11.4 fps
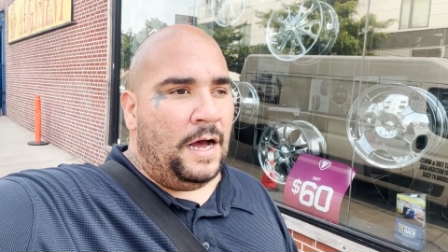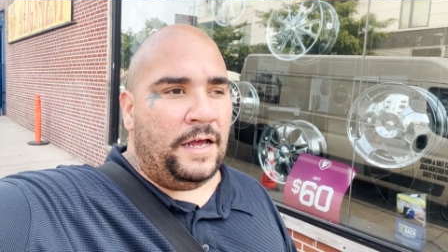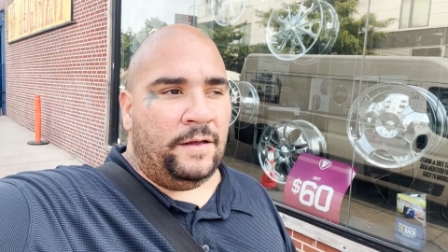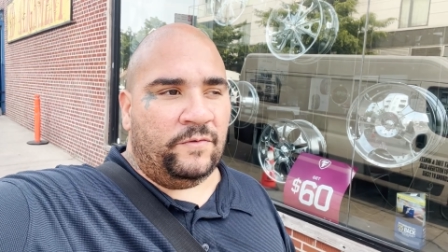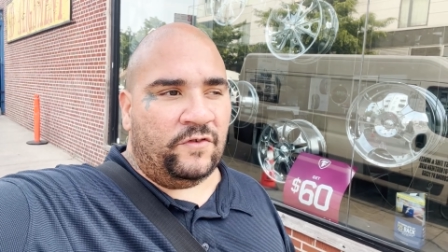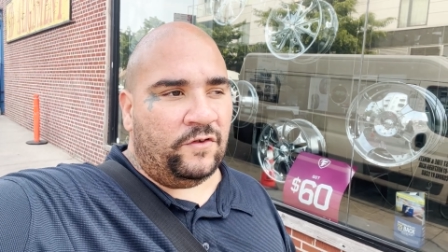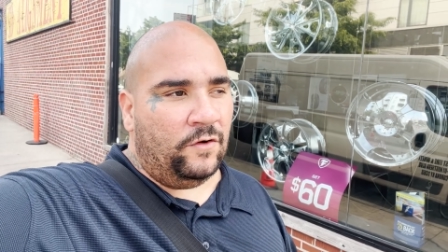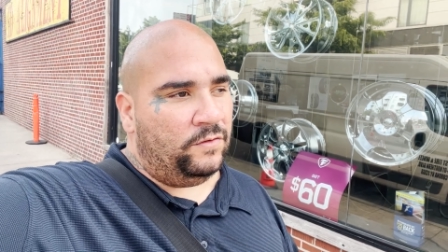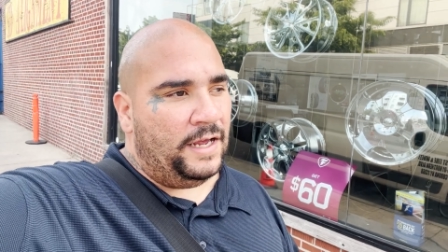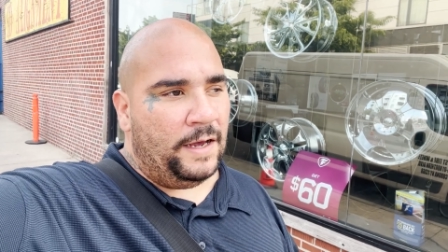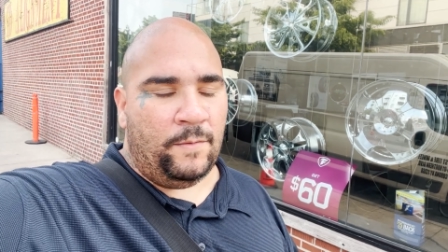I am so
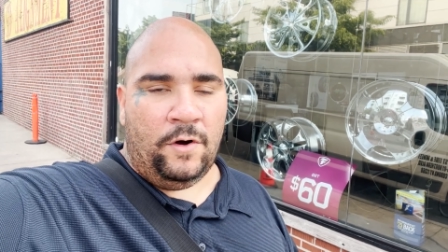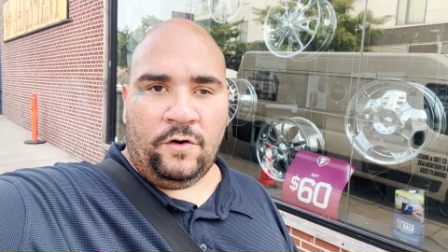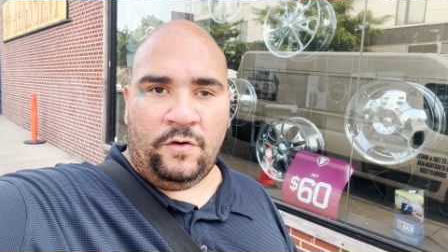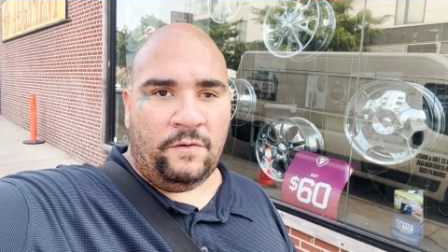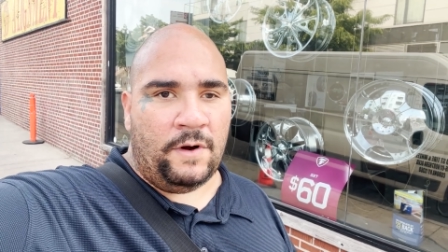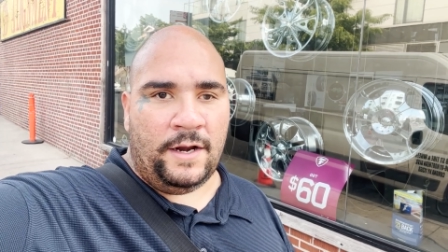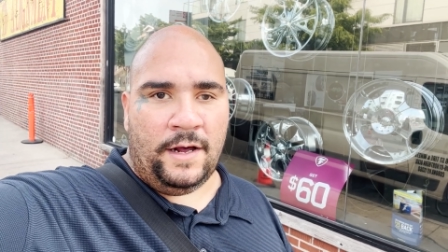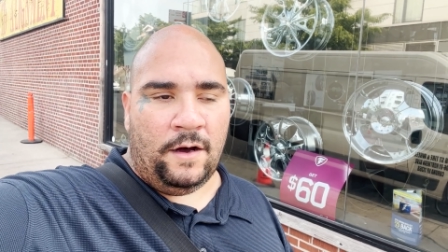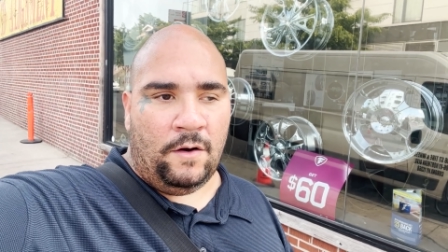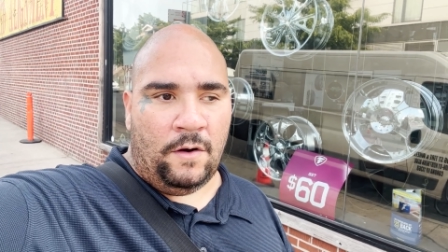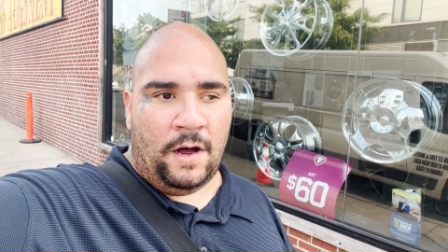damn hungry right
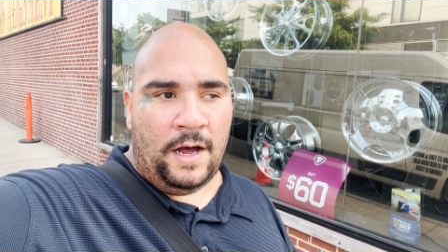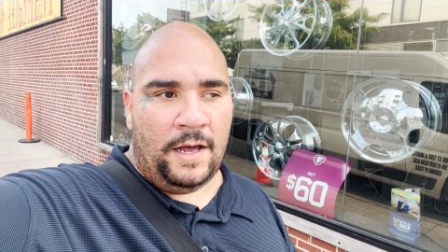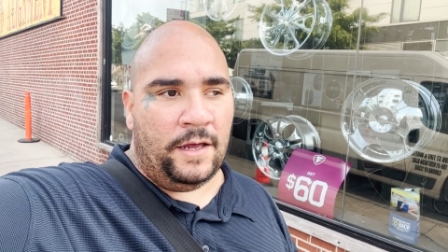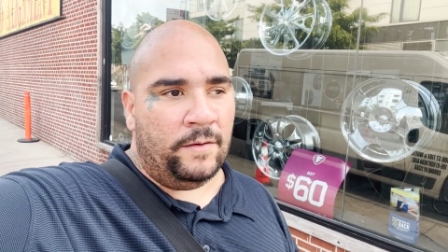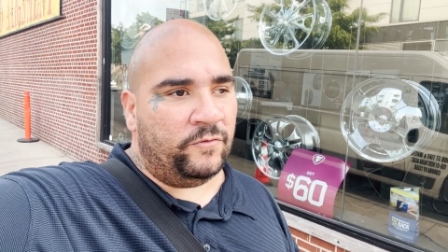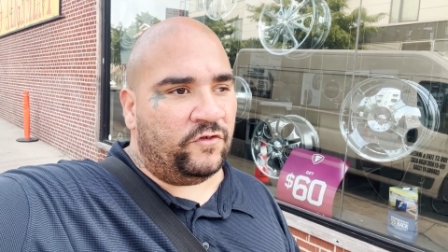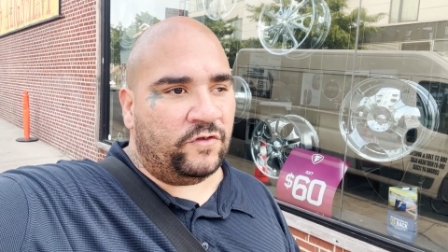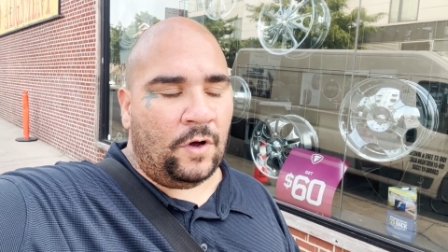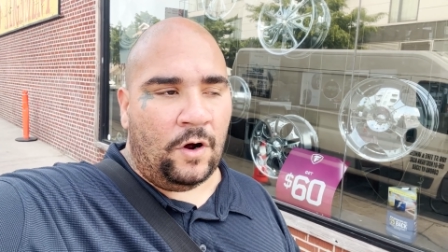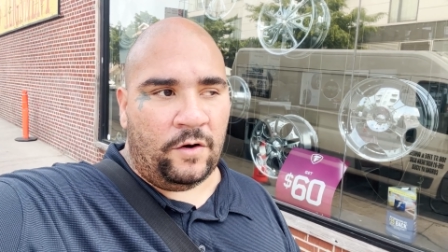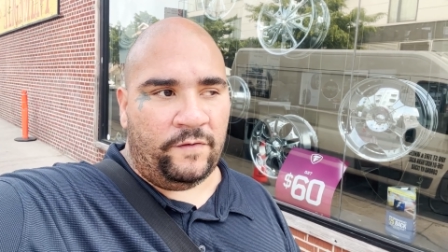now. I am
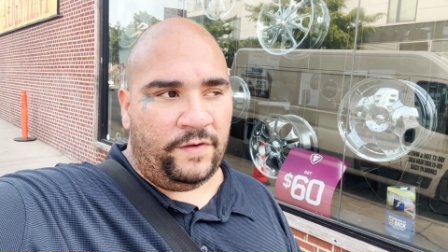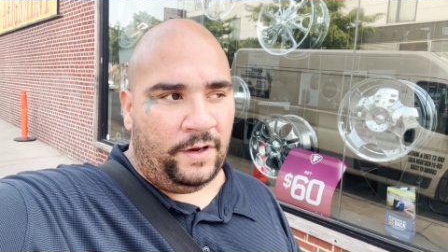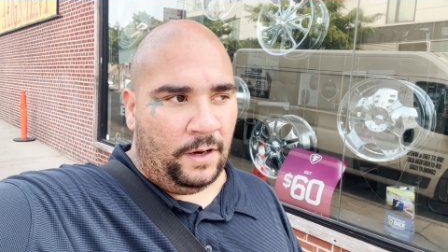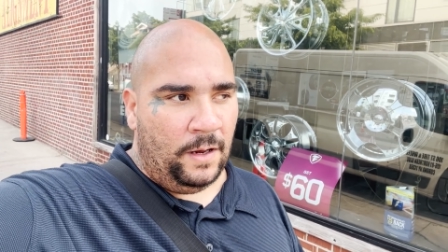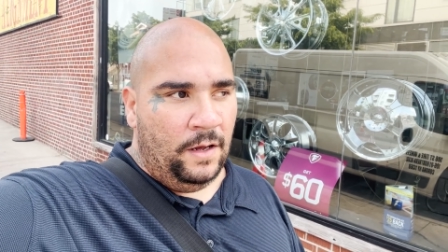starving.